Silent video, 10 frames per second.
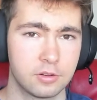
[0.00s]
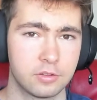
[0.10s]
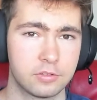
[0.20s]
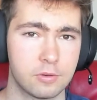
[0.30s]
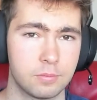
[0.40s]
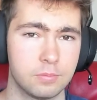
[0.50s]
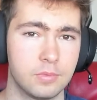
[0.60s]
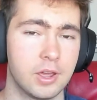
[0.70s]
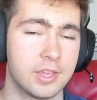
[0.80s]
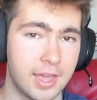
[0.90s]
So
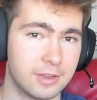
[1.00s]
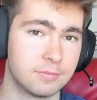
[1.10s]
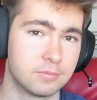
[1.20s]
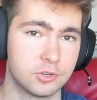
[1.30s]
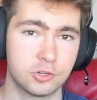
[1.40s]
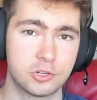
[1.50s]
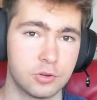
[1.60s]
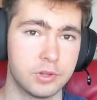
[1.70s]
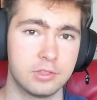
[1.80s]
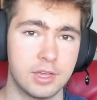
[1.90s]
again, just
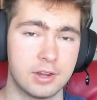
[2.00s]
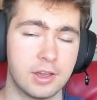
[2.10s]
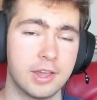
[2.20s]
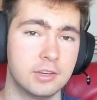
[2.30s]
showing that I